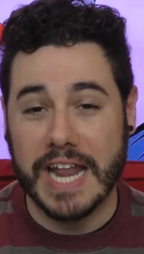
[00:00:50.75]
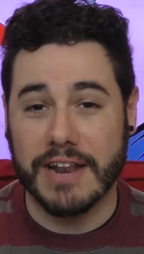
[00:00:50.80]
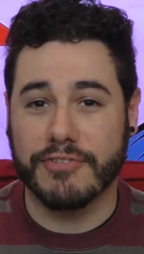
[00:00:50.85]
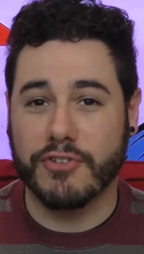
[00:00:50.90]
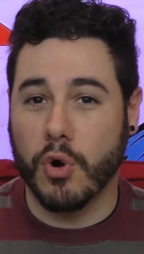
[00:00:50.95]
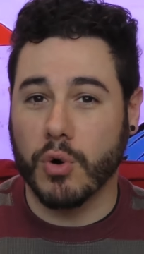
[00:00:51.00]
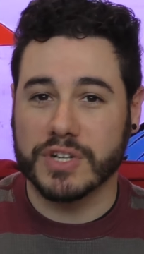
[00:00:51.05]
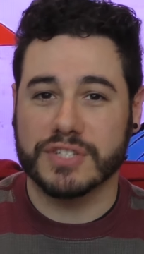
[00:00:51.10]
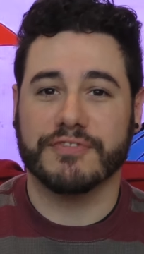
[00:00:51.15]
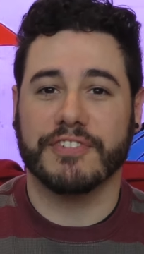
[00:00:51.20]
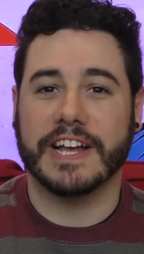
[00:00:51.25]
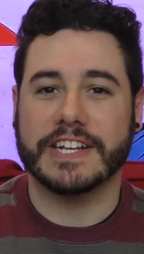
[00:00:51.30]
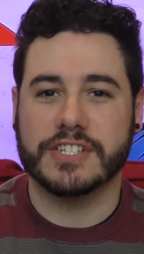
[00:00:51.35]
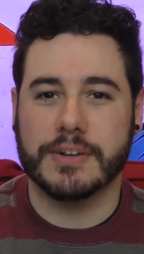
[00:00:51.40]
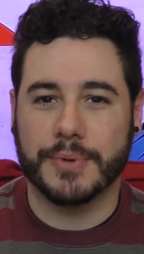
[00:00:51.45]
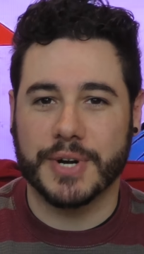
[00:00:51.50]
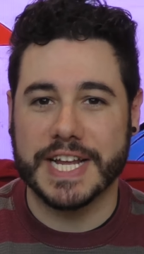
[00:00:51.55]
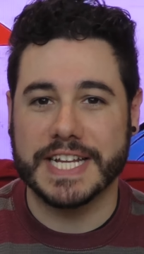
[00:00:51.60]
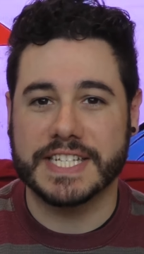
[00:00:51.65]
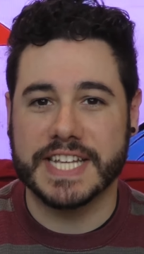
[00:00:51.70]
And of course, Flash
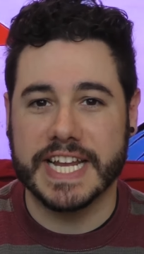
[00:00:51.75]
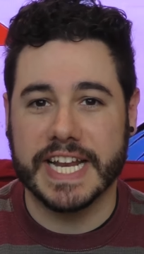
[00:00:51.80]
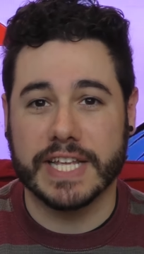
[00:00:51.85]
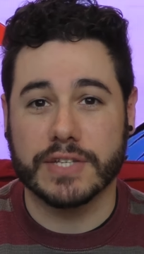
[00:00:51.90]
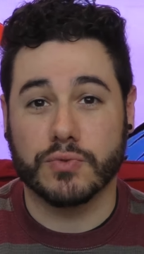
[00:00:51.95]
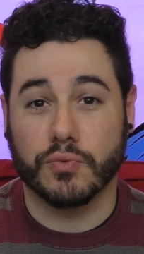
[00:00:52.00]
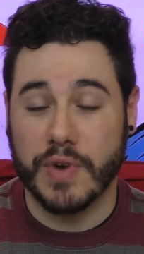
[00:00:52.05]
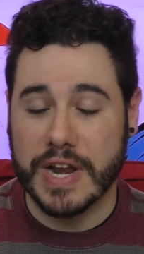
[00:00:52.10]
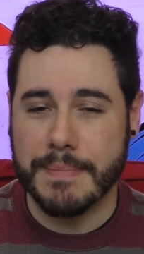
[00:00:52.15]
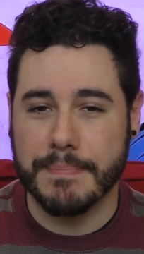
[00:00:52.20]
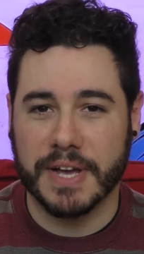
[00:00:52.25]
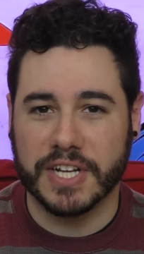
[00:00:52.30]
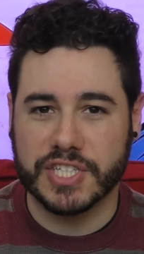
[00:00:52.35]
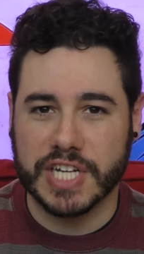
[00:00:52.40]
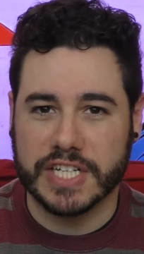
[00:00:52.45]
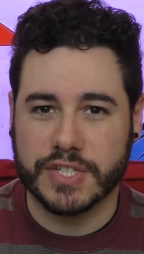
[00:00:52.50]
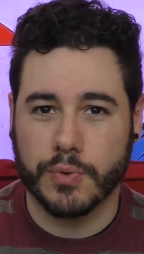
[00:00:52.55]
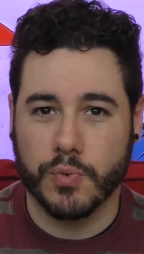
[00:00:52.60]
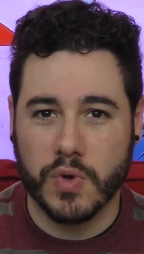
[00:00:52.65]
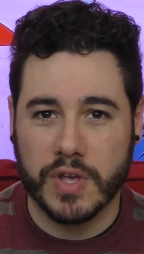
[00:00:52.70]
number 18 is written by
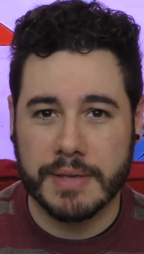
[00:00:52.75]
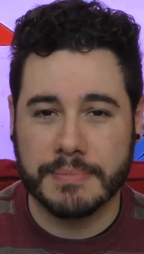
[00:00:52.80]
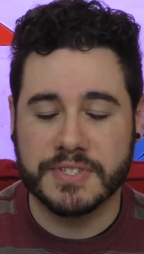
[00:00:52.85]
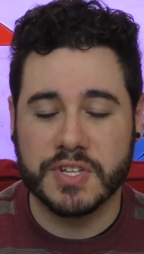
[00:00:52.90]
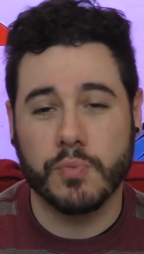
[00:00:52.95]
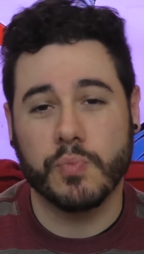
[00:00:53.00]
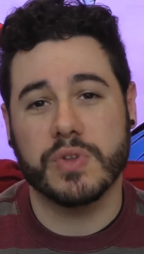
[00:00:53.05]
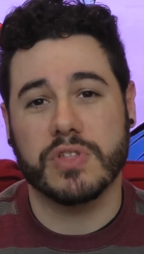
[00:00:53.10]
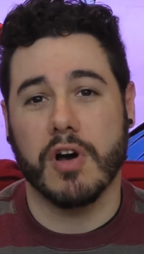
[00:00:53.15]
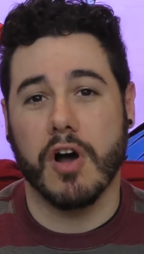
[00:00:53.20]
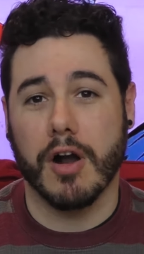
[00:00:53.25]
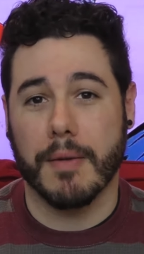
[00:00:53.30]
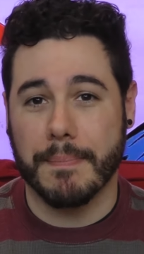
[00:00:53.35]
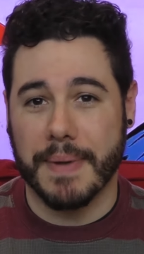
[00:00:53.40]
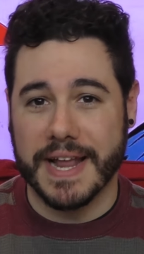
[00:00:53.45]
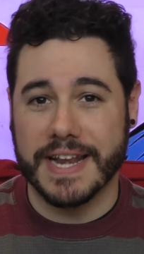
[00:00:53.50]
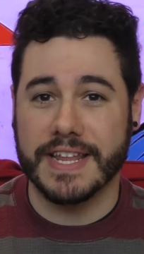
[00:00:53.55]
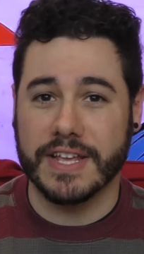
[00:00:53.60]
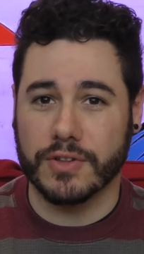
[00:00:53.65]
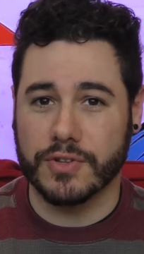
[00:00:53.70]
Joshua Williamson with art
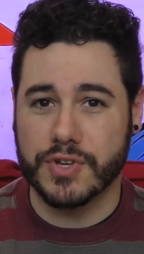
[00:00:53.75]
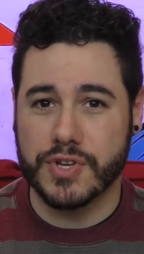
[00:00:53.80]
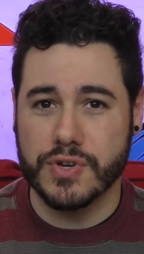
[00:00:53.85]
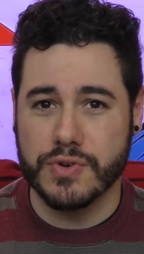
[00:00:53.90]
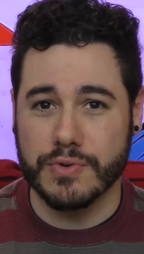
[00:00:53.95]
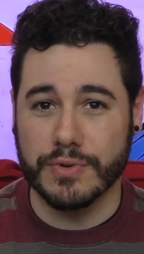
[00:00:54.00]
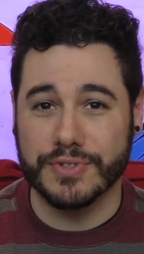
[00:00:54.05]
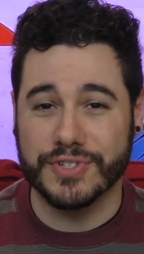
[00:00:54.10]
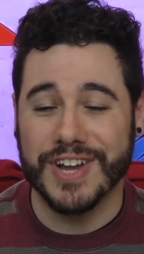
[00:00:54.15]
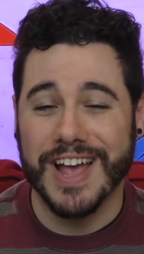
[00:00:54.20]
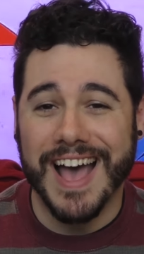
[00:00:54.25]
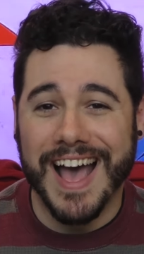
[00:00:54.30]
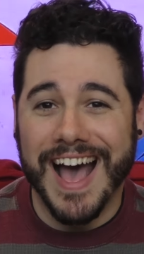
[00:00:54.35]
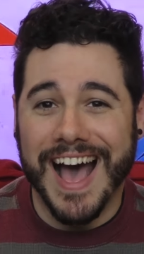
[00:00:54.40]
by Neil Googe.